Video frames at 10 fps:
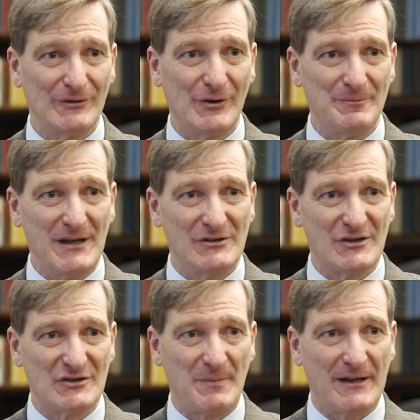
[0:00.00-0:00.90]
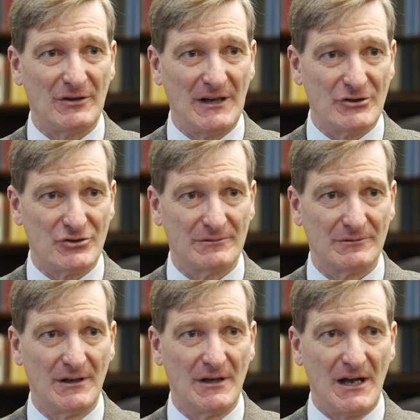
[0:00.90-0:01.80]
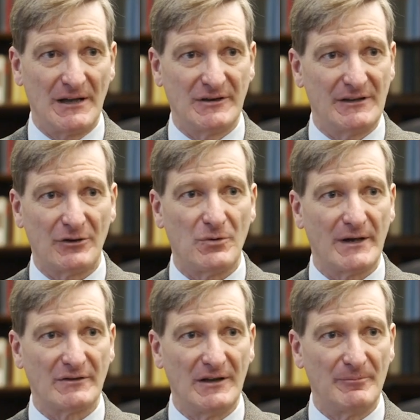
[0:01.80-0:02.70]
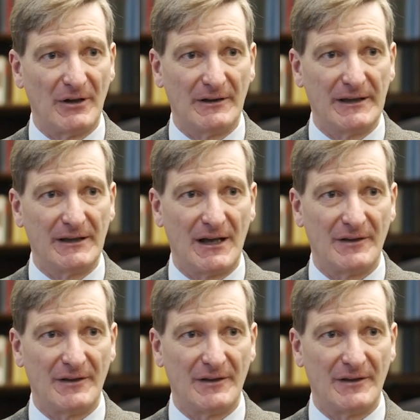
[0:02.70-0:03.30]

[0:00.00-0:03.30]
the media speculation and did it quite deliberately.